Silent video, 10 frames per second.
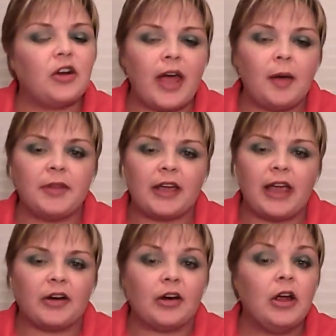
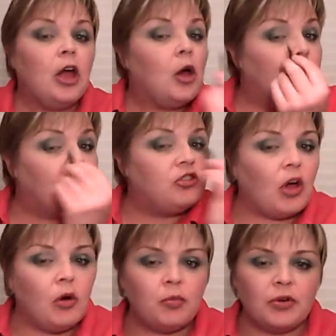applicator, but
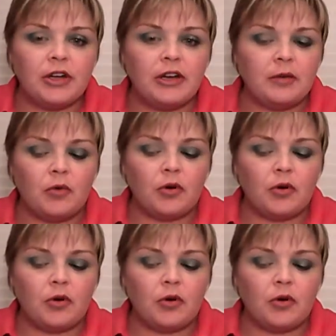don't put any